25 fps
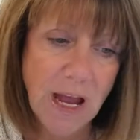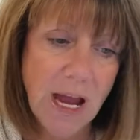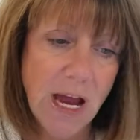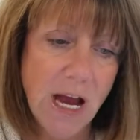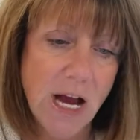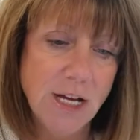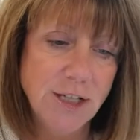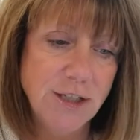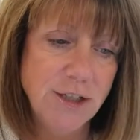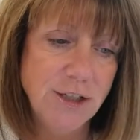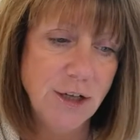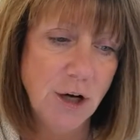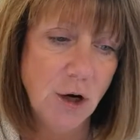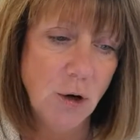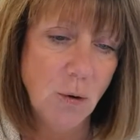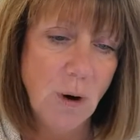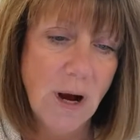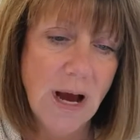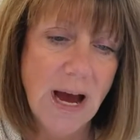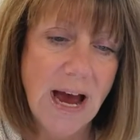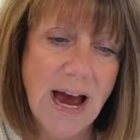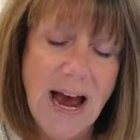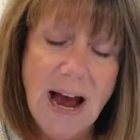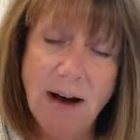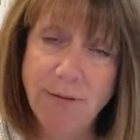So
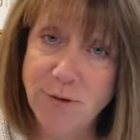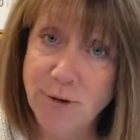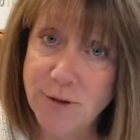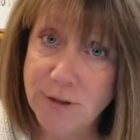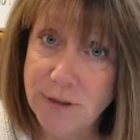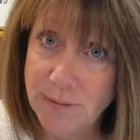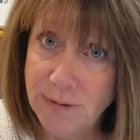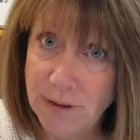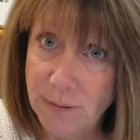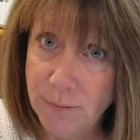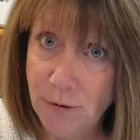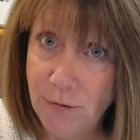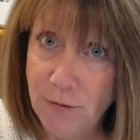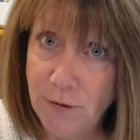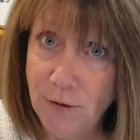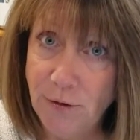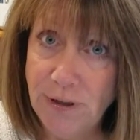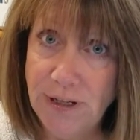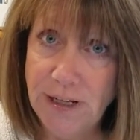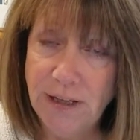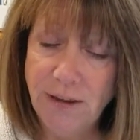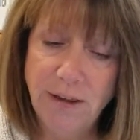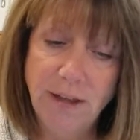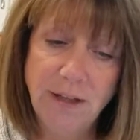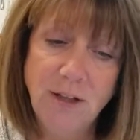after September
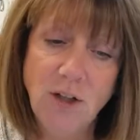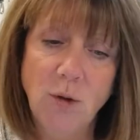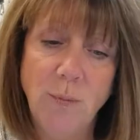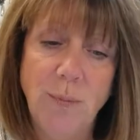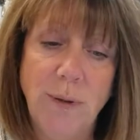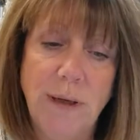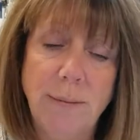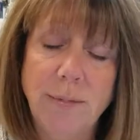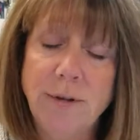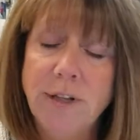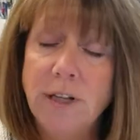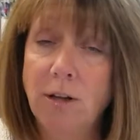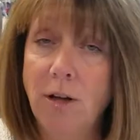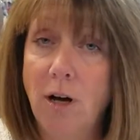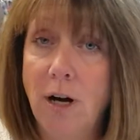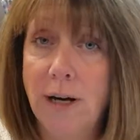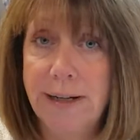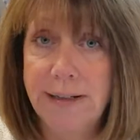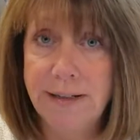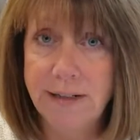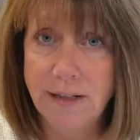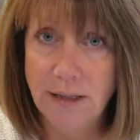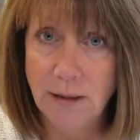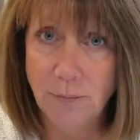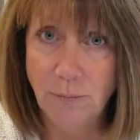30th, you'll be able to log
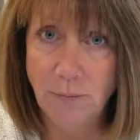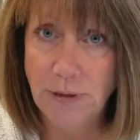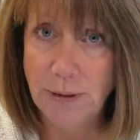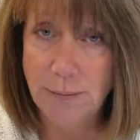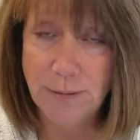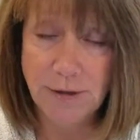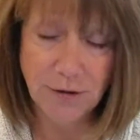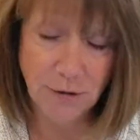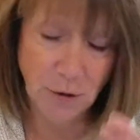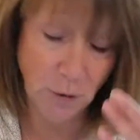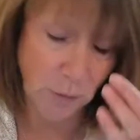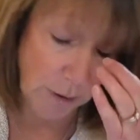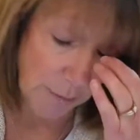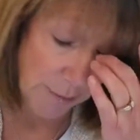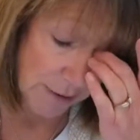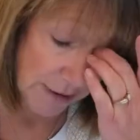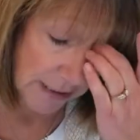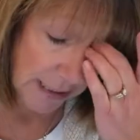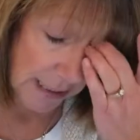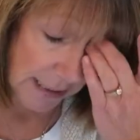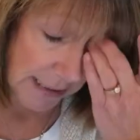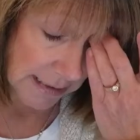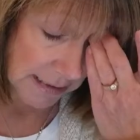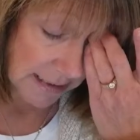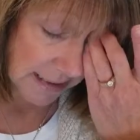into the demonstrator
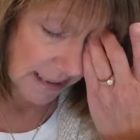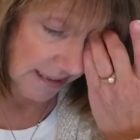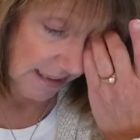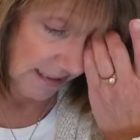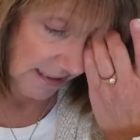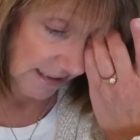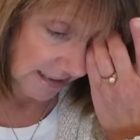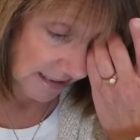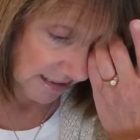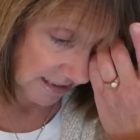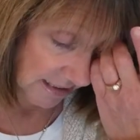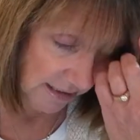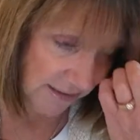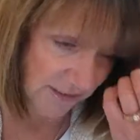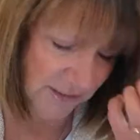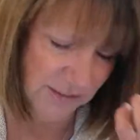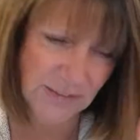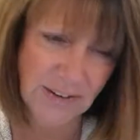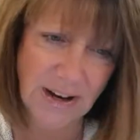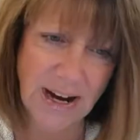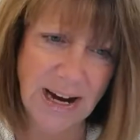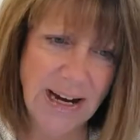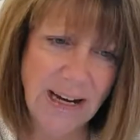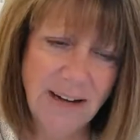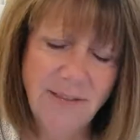website. I think it's like
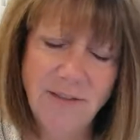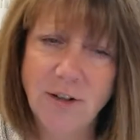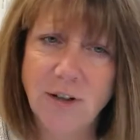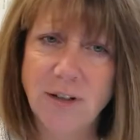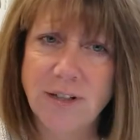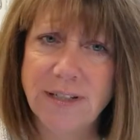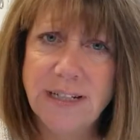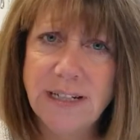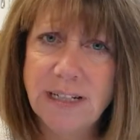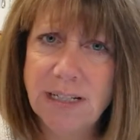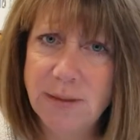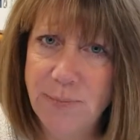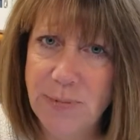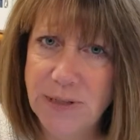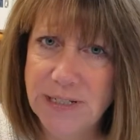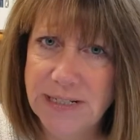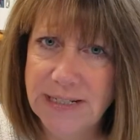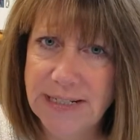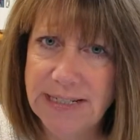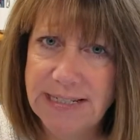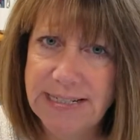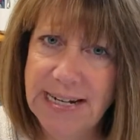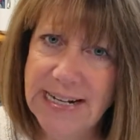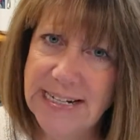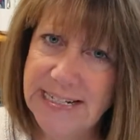5 or 6
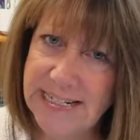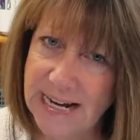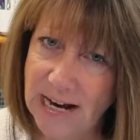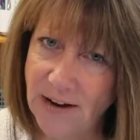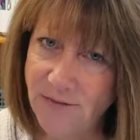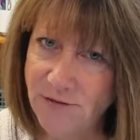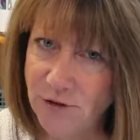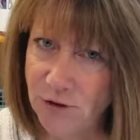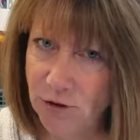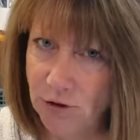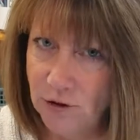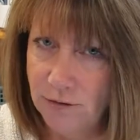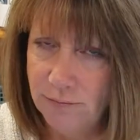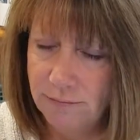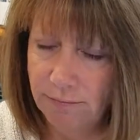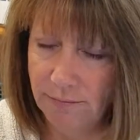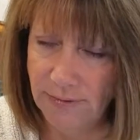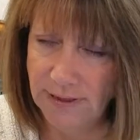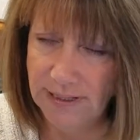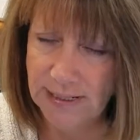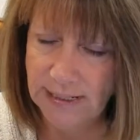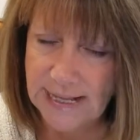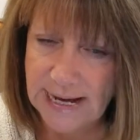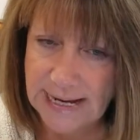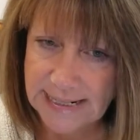business days after
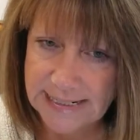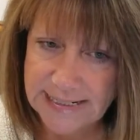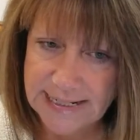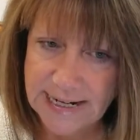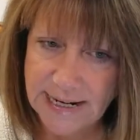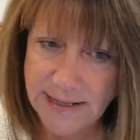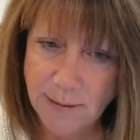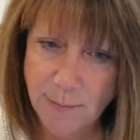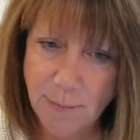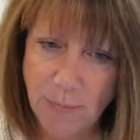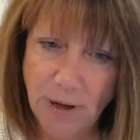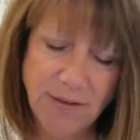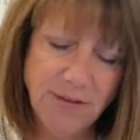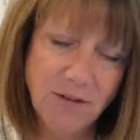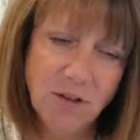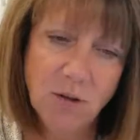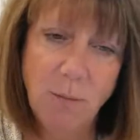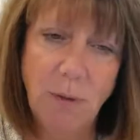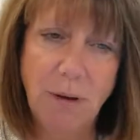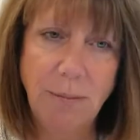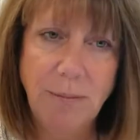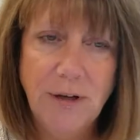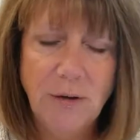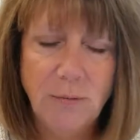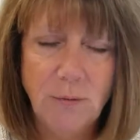the last day of the month, so
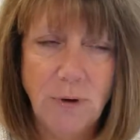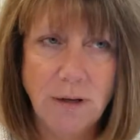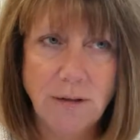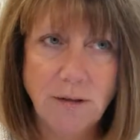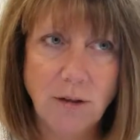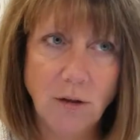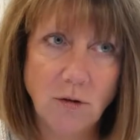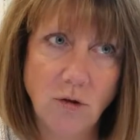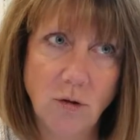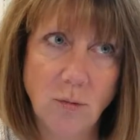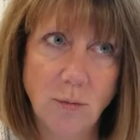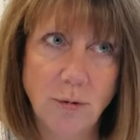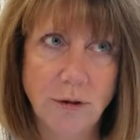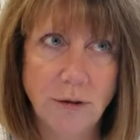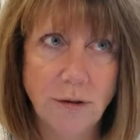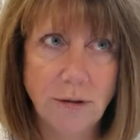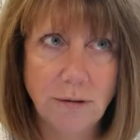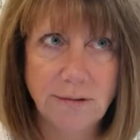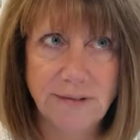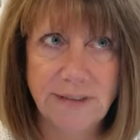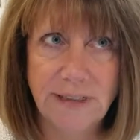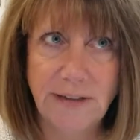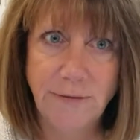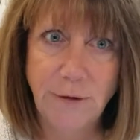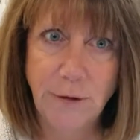maybe around October
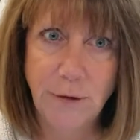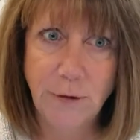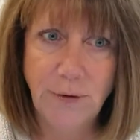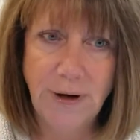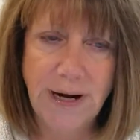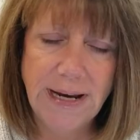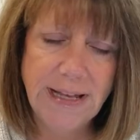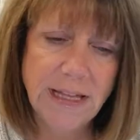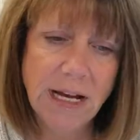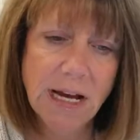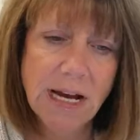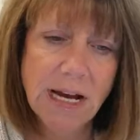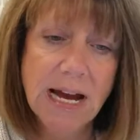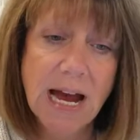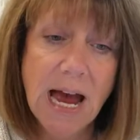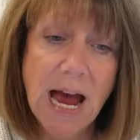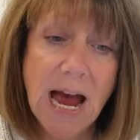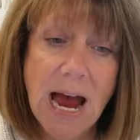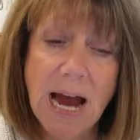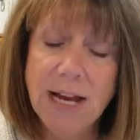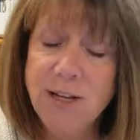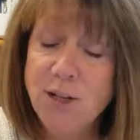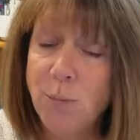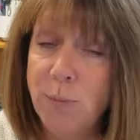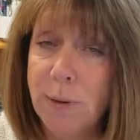7th or 8th,
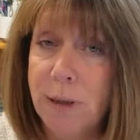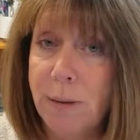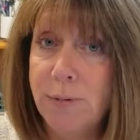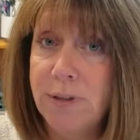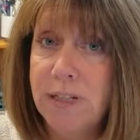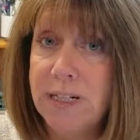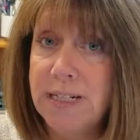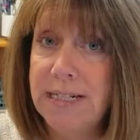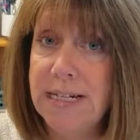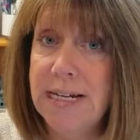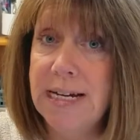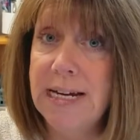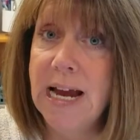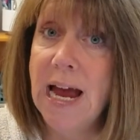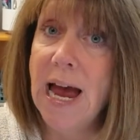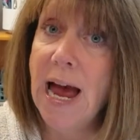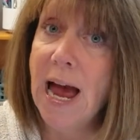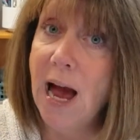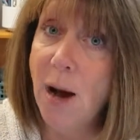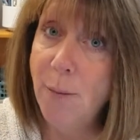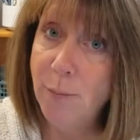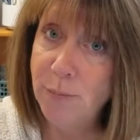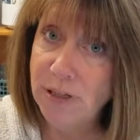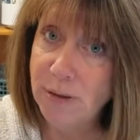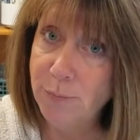and you'll be able to see
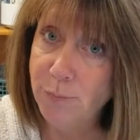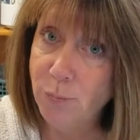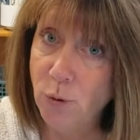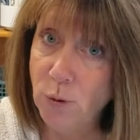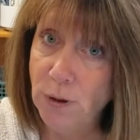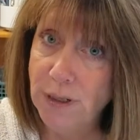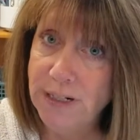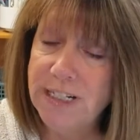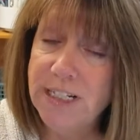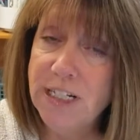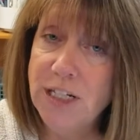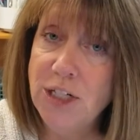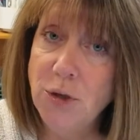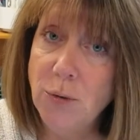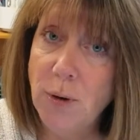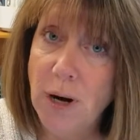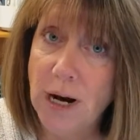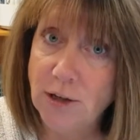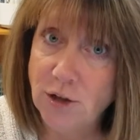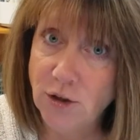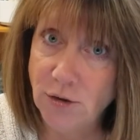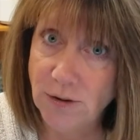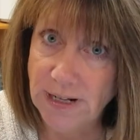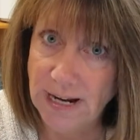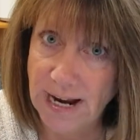how many points you
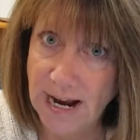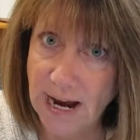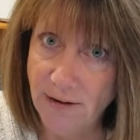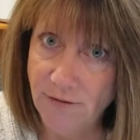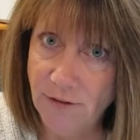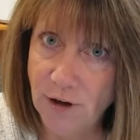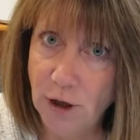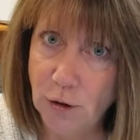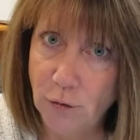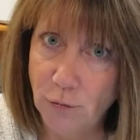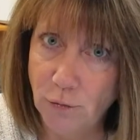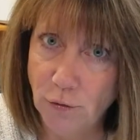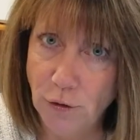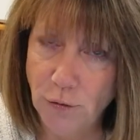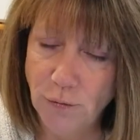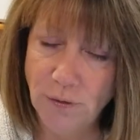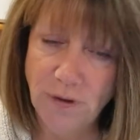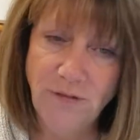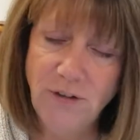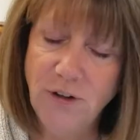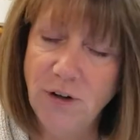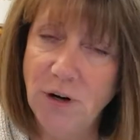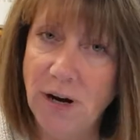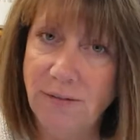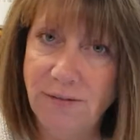actually have accrued.
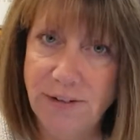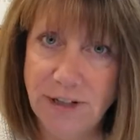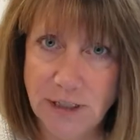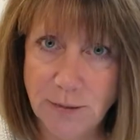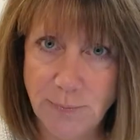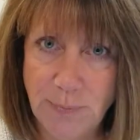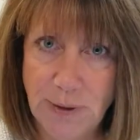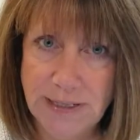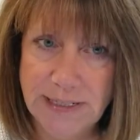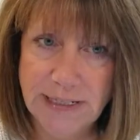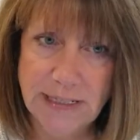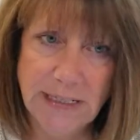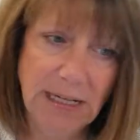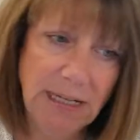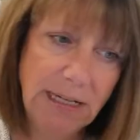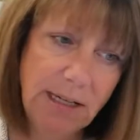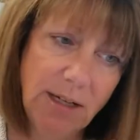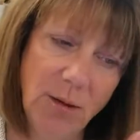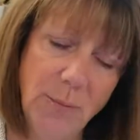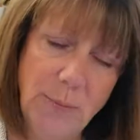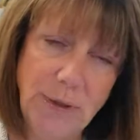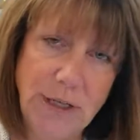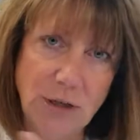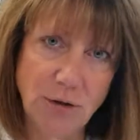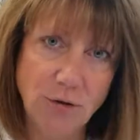If you haven't spent any,
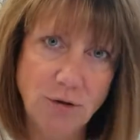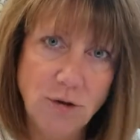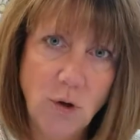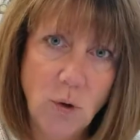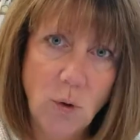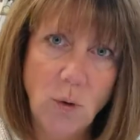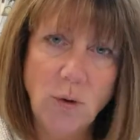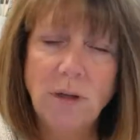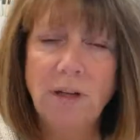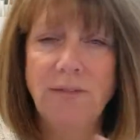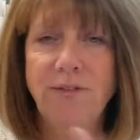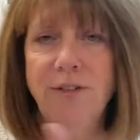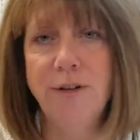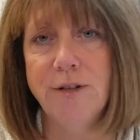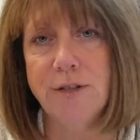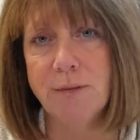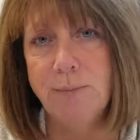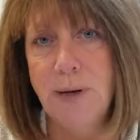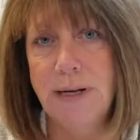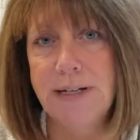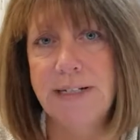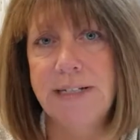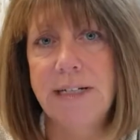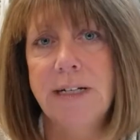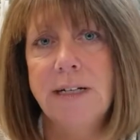it'll be your total. If you
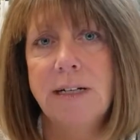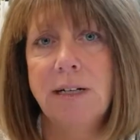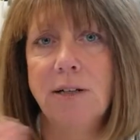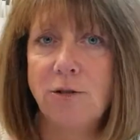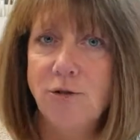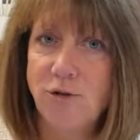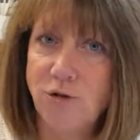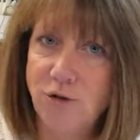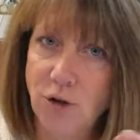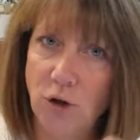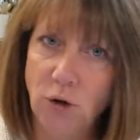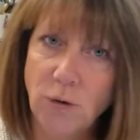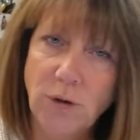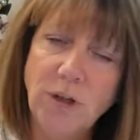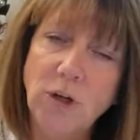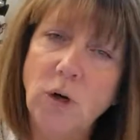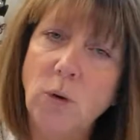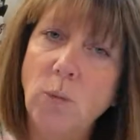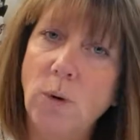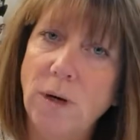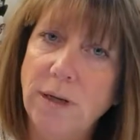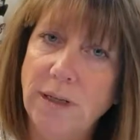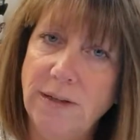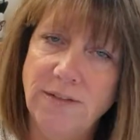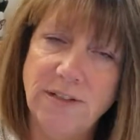spent it, it'll show
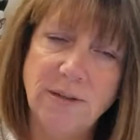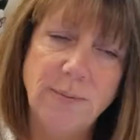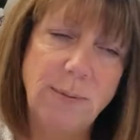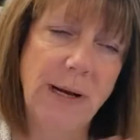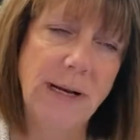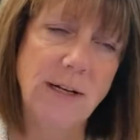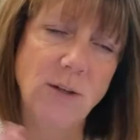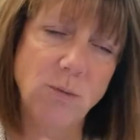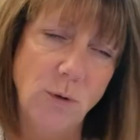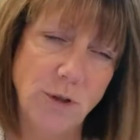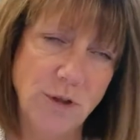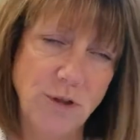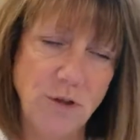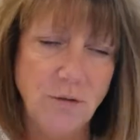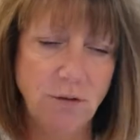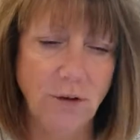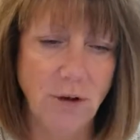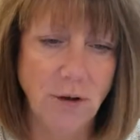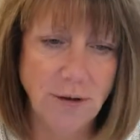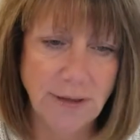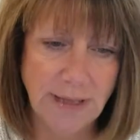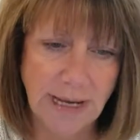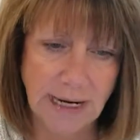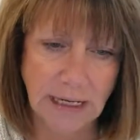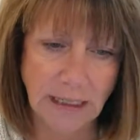what you've spent, what you've
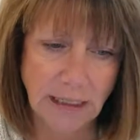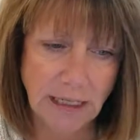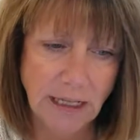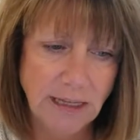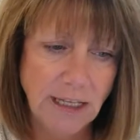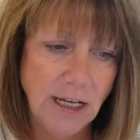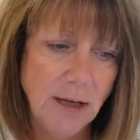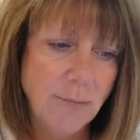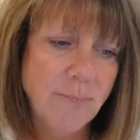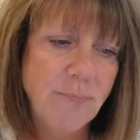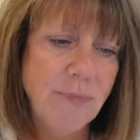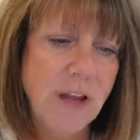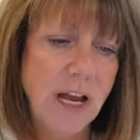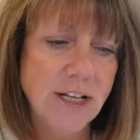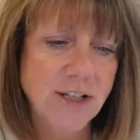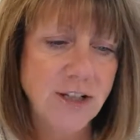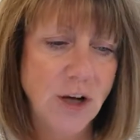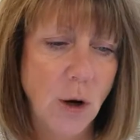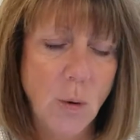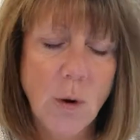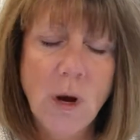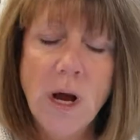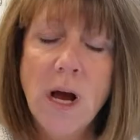earned, that kind of thing. So